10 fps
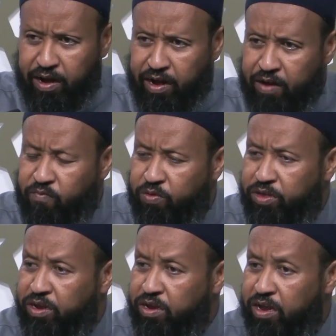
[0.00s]

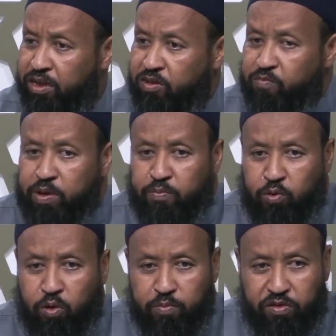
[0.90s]
Everything that you've been
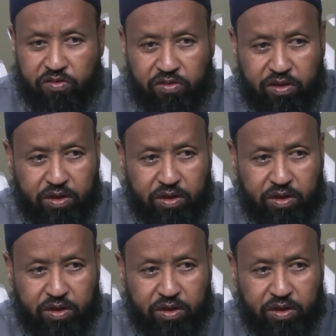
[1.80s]
promised